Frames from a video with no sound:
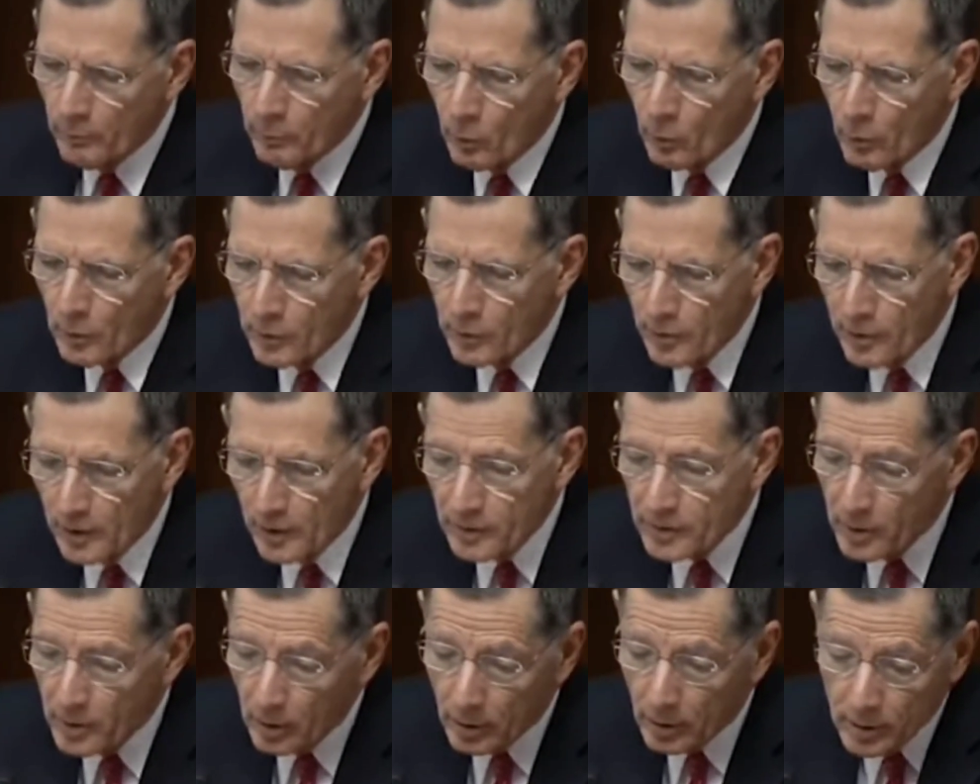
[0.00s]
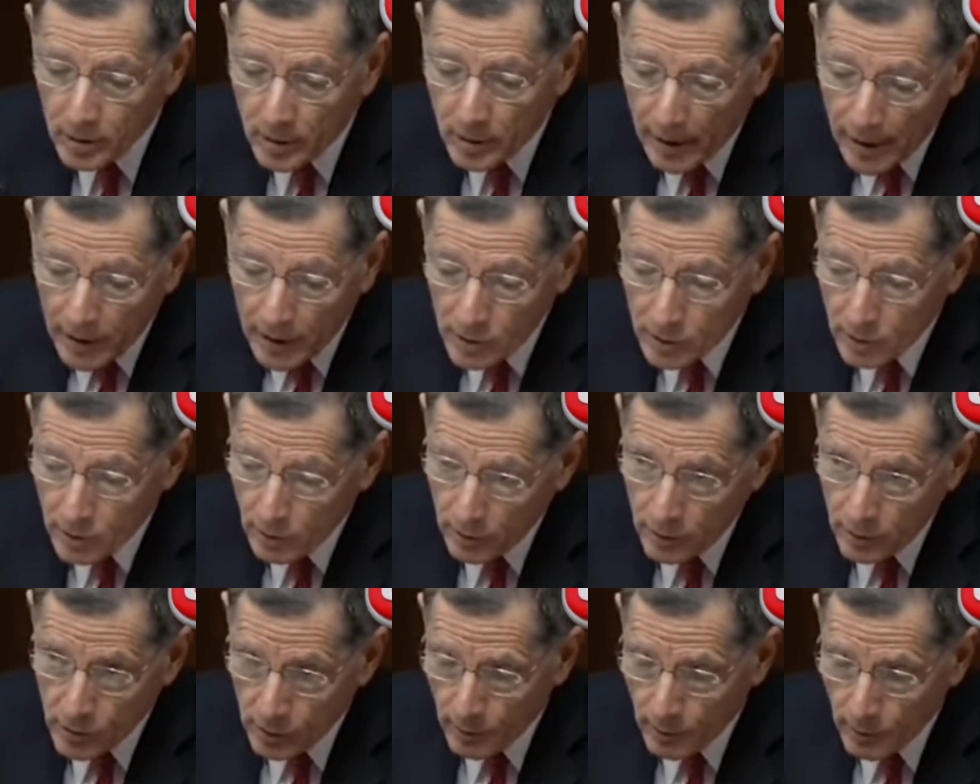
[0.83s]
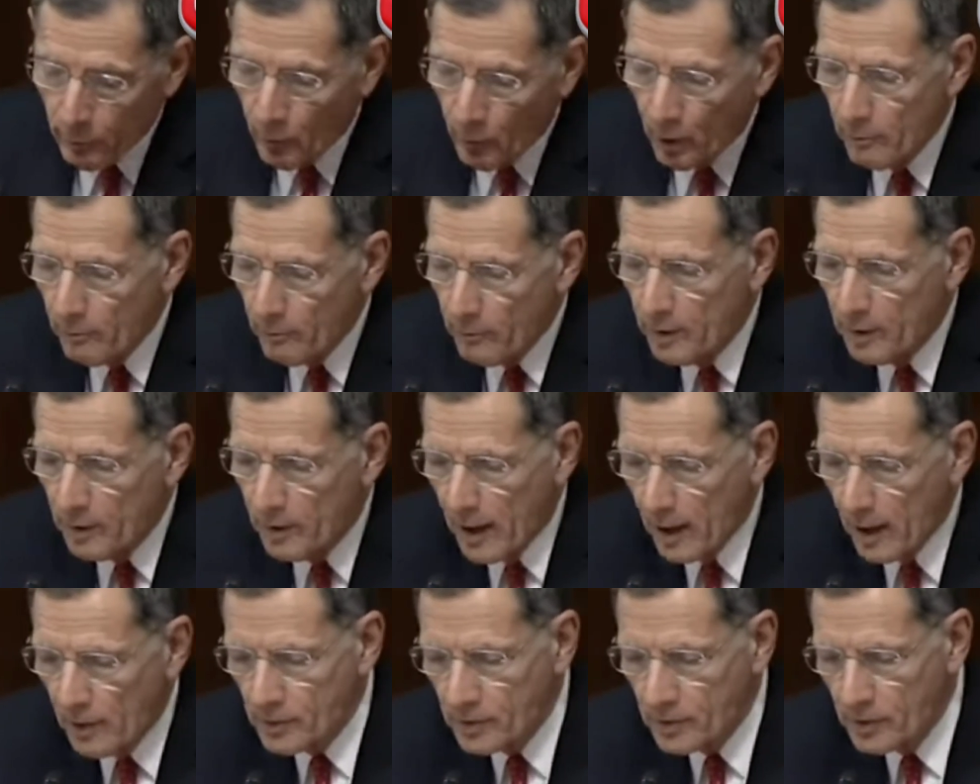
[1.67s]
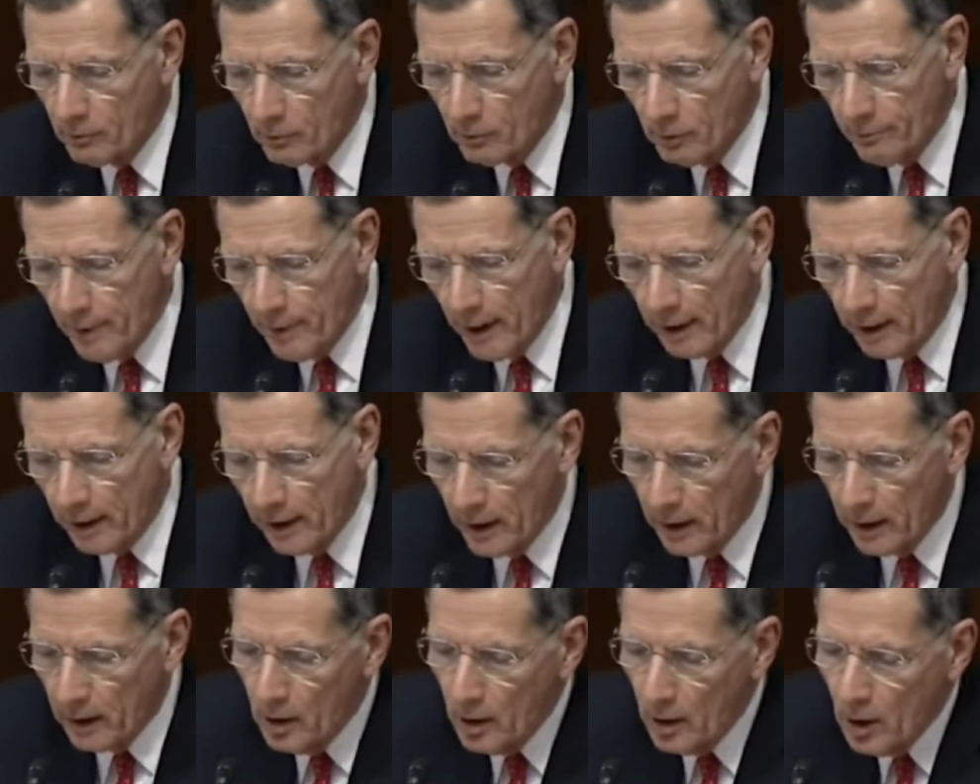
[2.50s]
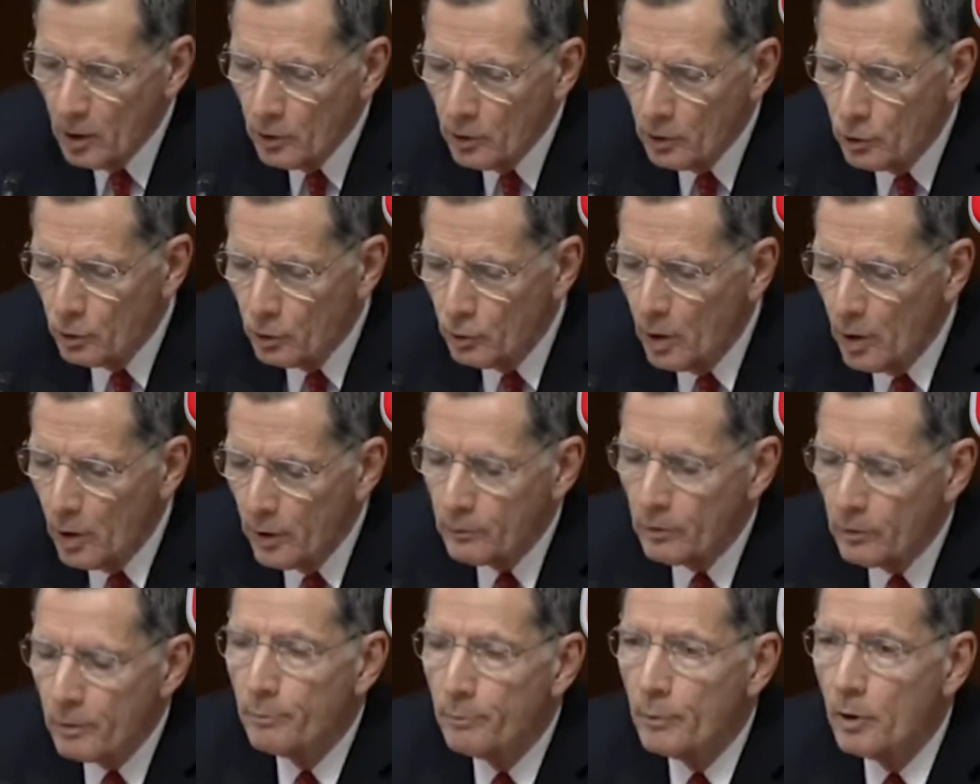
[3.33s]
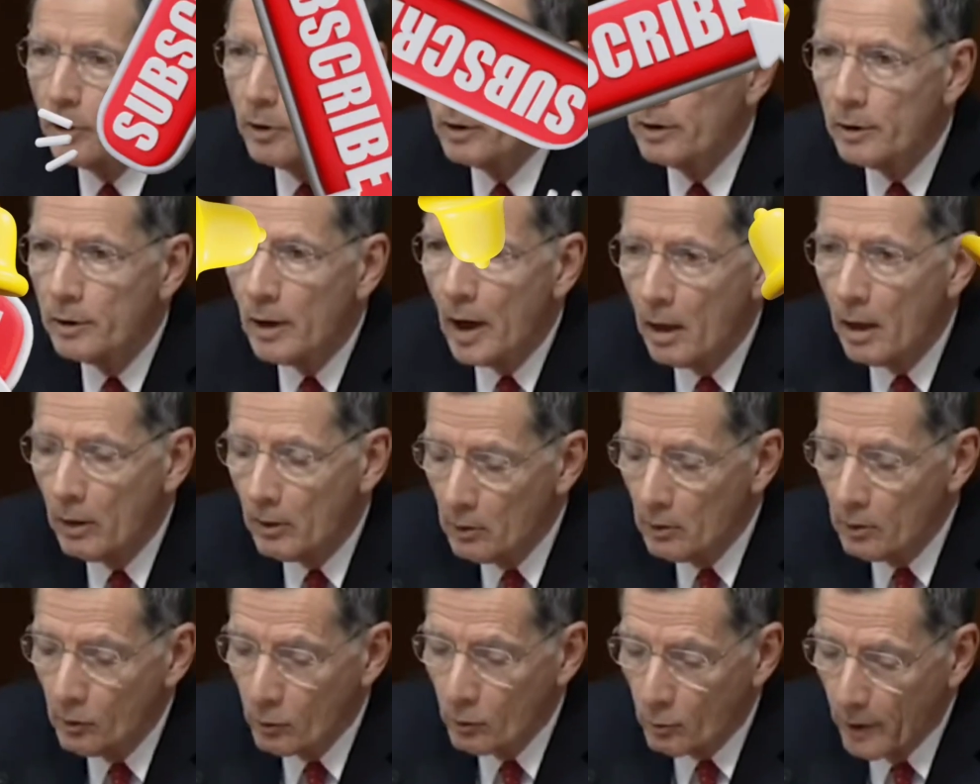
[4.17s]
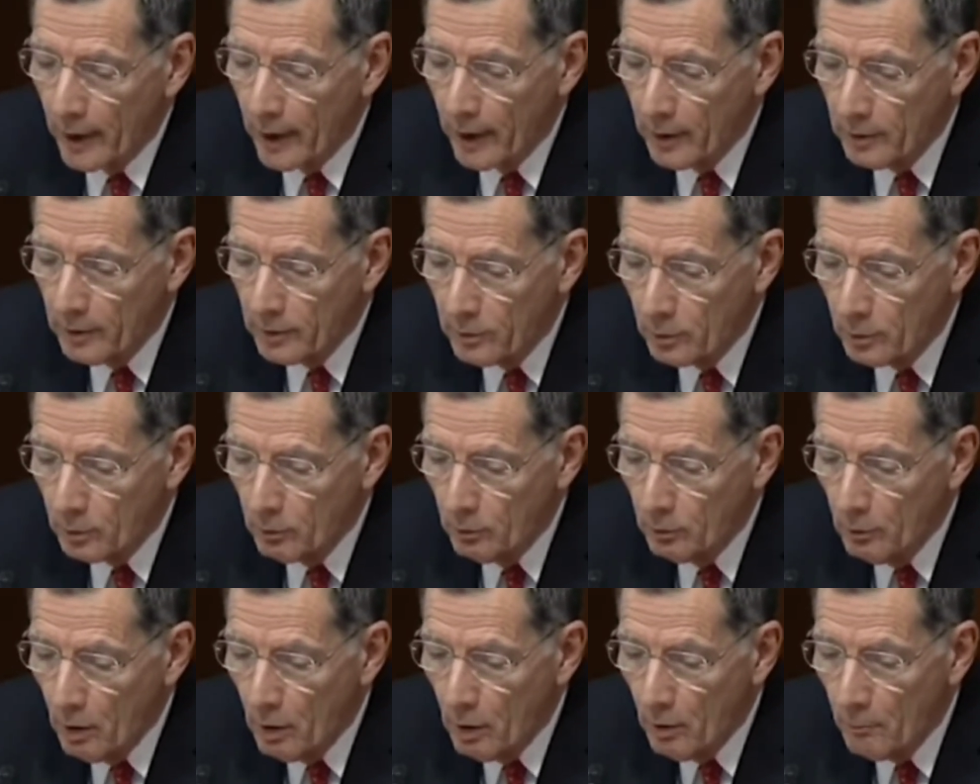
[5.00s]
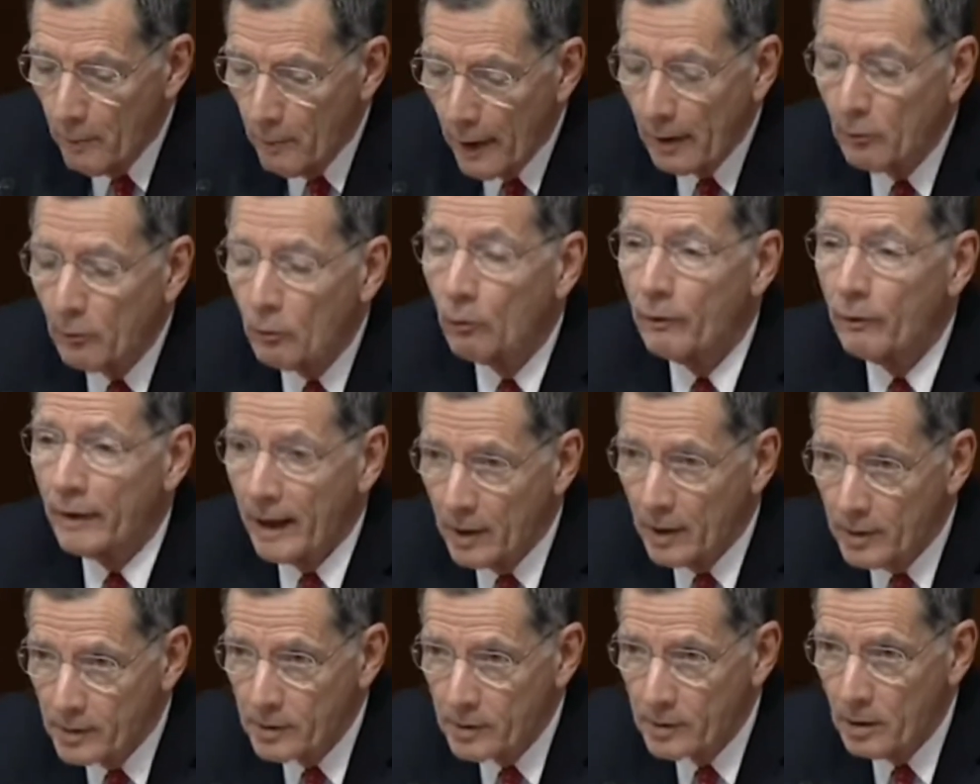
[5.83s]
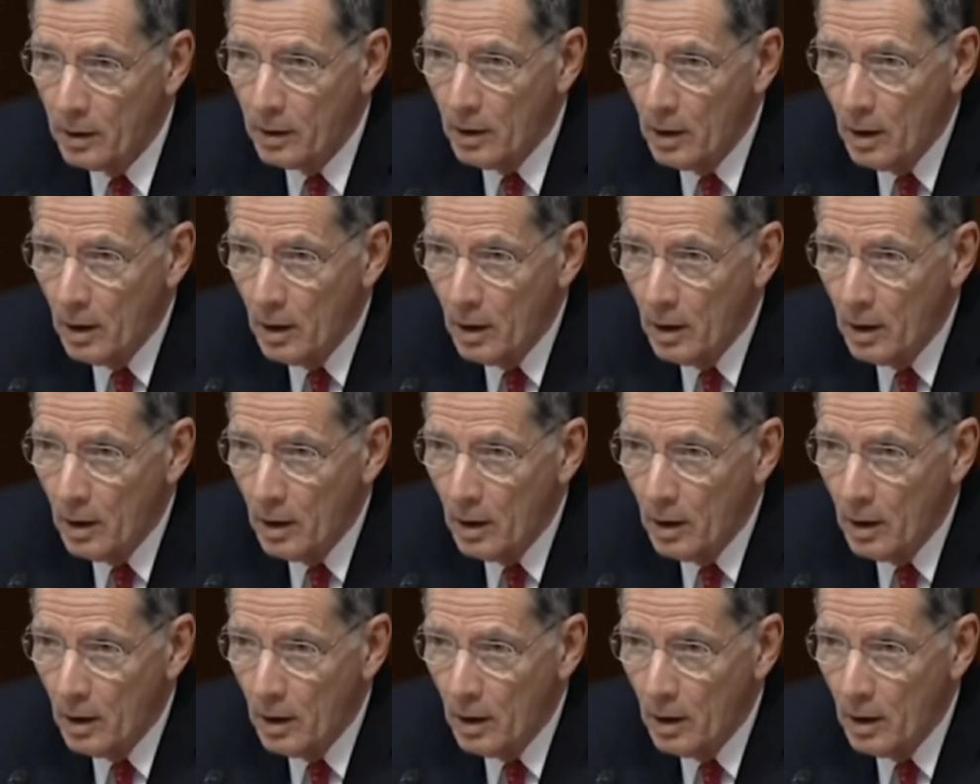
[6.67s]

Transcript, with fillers: and the important things there, because last year this department announced it would make a $200 million grant to Microvast.